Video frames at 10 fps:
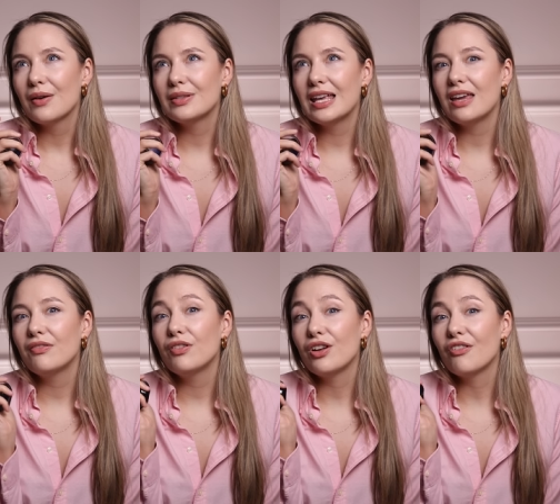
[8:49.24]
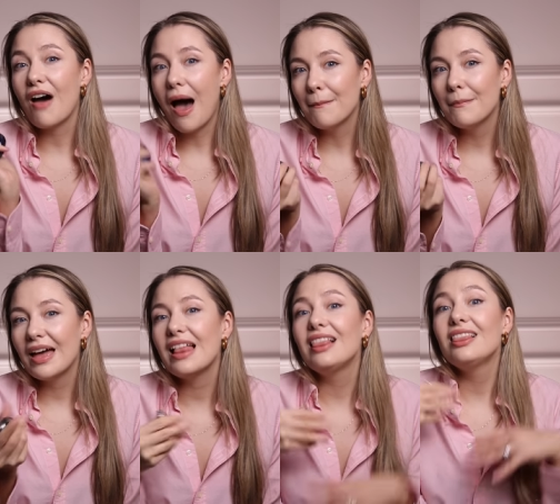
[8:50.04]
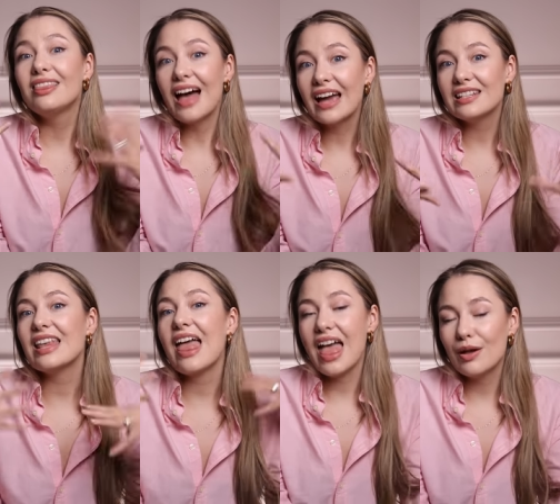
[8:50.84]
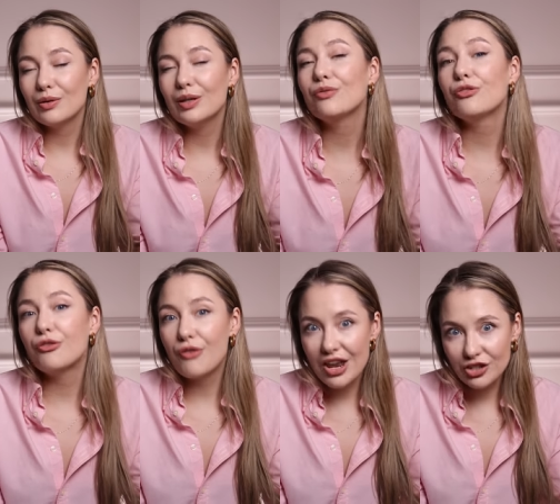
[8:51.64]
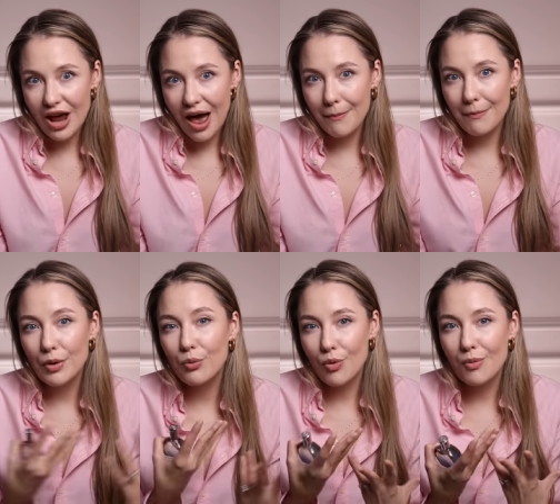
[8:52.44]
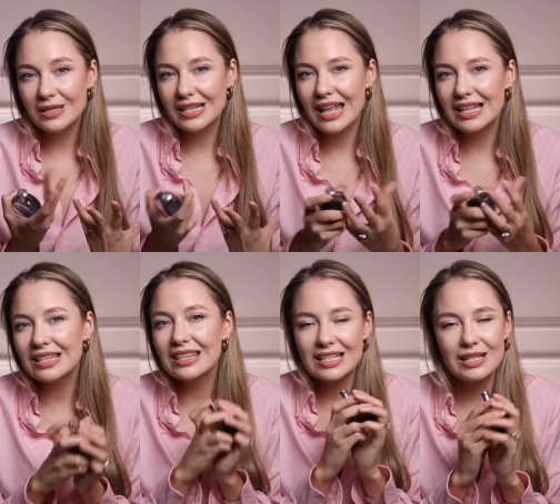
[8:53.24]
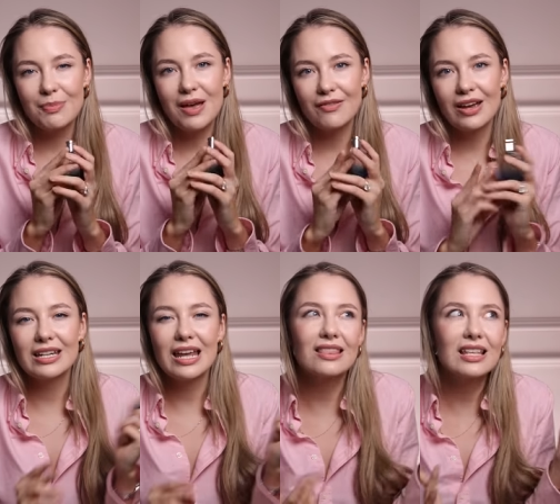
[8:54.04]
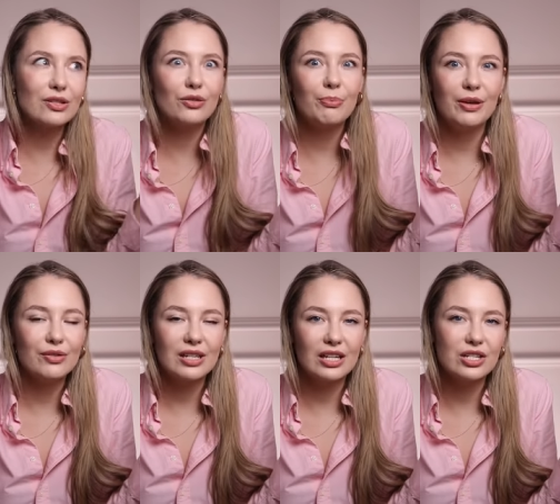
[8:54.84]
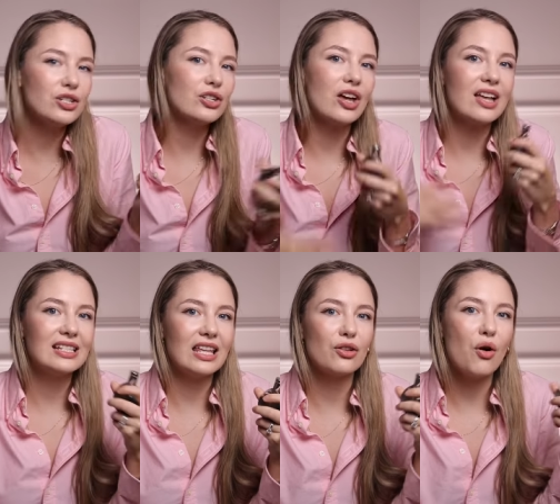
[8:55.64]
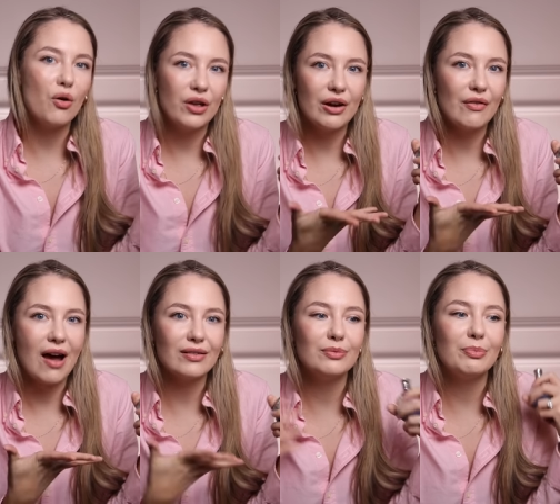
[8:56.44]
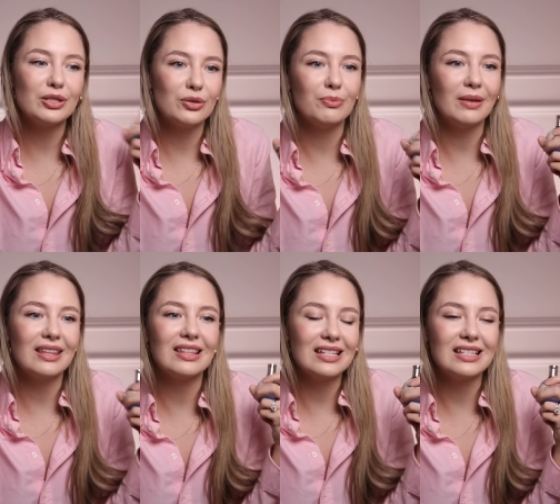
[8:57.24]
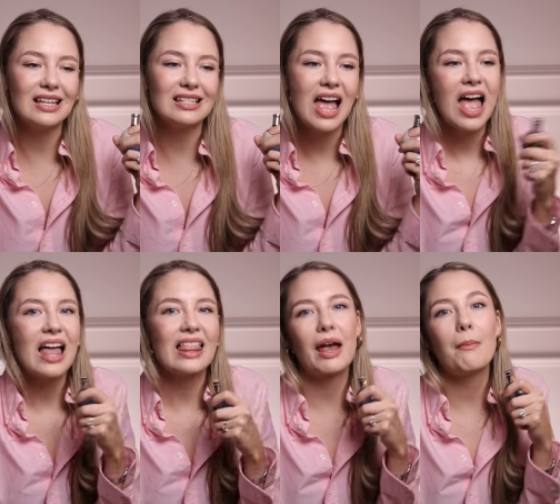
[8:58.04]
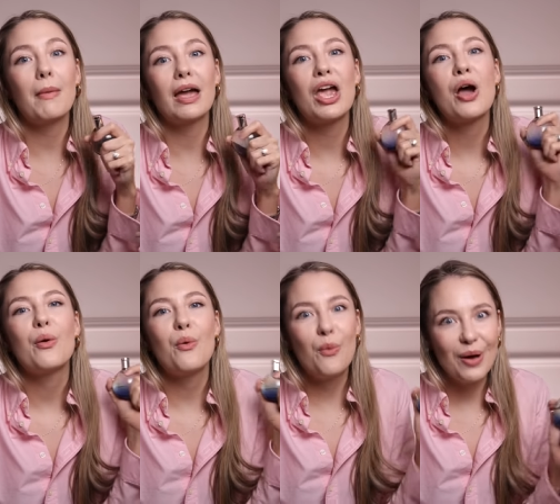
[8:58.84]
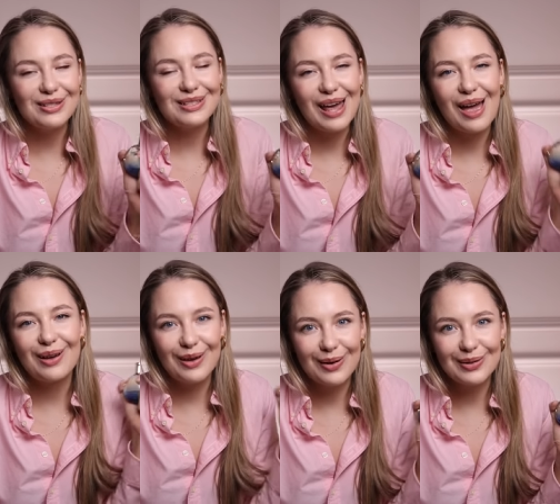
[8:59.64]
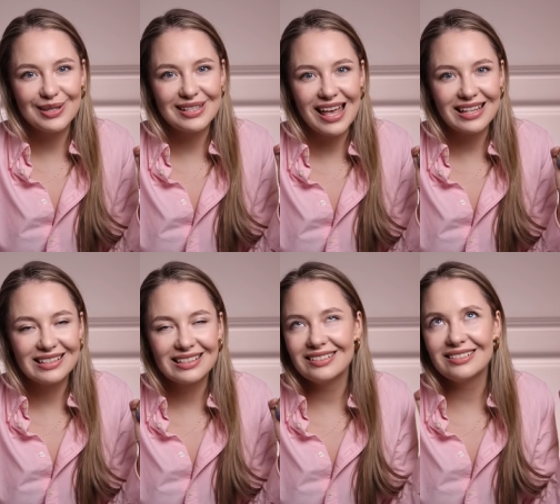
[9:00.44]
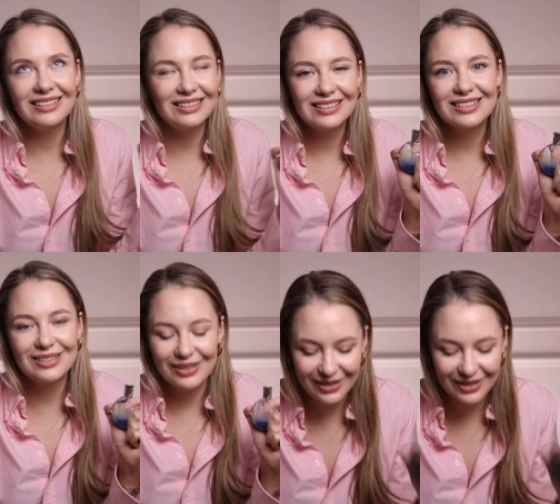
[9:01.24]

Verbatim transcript: I would say, if you love amber, light, airy, fresh amber, warm scents, this is perfect. And this could be your signature scent all year round, but to me this is like my winter go-to scent. Oh, so,